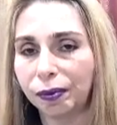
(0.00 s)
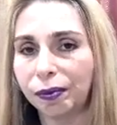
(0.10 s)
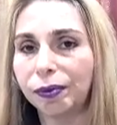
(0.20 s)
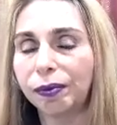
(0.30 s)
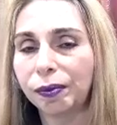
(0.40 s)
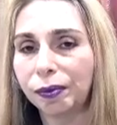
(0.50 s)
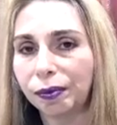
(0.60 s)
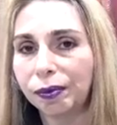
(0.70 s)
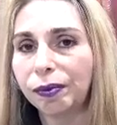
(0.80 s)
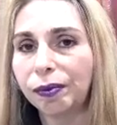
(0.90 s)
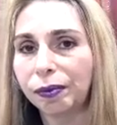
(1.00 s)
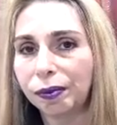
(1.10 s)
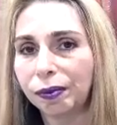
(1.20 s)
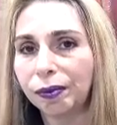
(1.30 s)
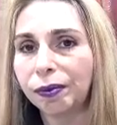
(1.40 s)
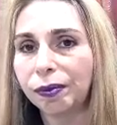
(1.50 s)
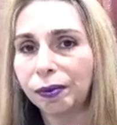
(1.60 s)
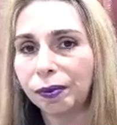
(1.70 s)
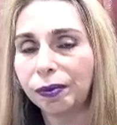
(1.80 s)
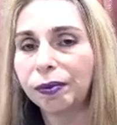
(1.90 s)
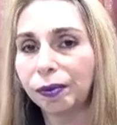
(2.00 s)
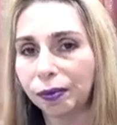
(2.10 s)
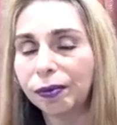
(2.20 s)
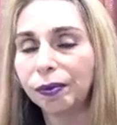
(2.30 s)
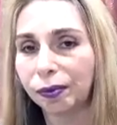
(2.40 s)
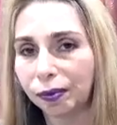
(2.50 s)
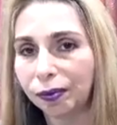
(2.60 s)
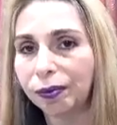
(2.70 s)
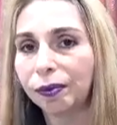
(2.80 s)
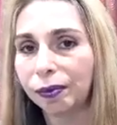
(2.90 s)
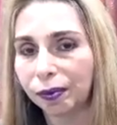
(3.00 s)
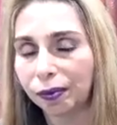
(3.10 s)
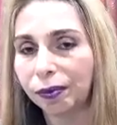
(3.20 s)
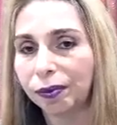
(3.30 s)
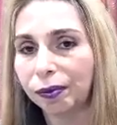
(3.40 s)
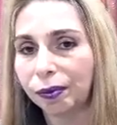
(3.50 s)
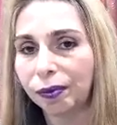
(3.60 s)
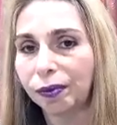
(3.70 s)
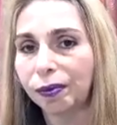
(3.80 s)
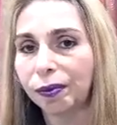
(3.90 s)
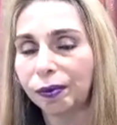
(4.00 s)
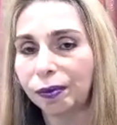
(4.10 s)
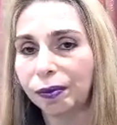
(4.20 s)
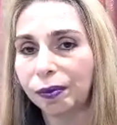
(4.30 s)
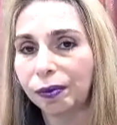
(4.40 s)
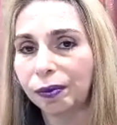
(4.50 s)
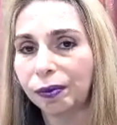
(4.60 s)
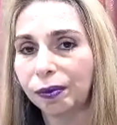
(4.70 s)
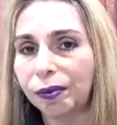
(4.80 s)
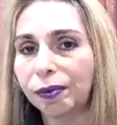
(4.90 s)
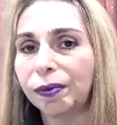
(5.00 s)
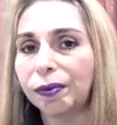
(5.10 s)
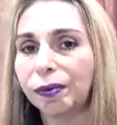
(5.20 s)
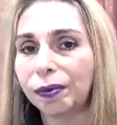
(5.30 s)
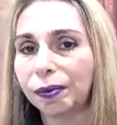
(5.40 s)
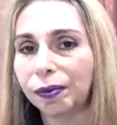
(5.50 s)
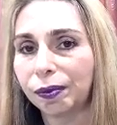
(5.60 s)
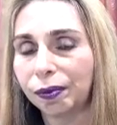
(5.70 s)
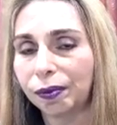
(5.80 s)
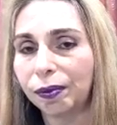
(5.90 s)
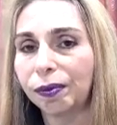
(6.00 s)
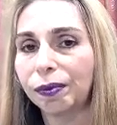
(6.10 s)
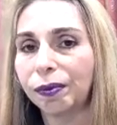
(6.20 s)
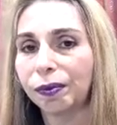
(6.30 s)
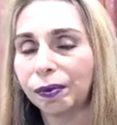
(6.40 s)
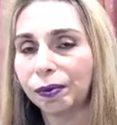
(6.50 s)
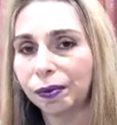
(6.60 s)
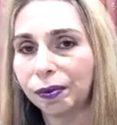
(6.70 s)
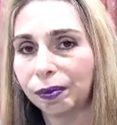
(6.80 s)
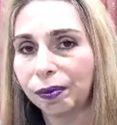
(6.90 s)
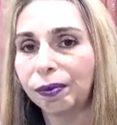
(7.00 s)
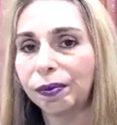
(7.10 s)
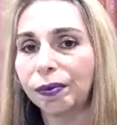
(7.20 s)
No words are spoken by the person on screen.